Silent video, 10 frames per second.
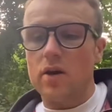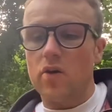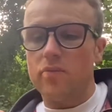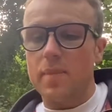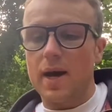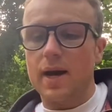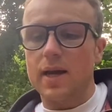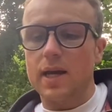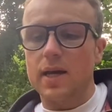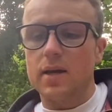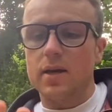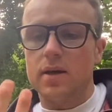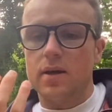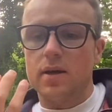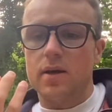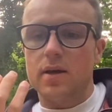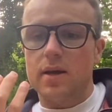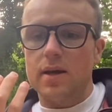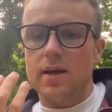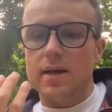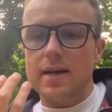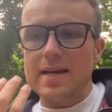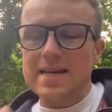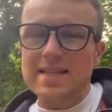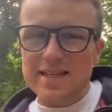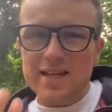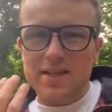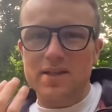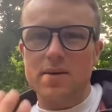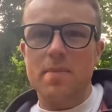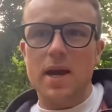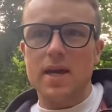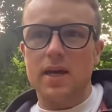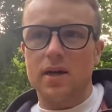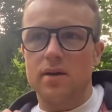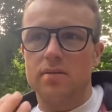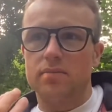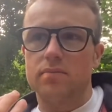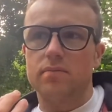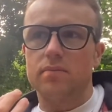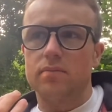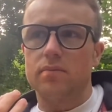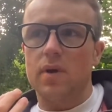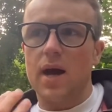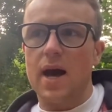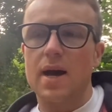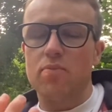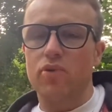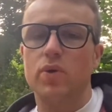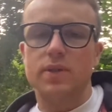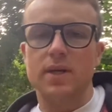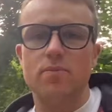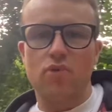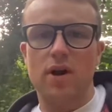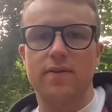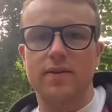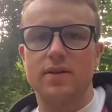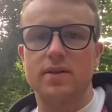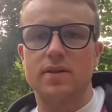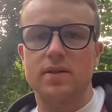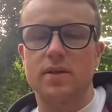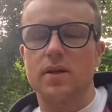of my easiest to make high protein breakfasts.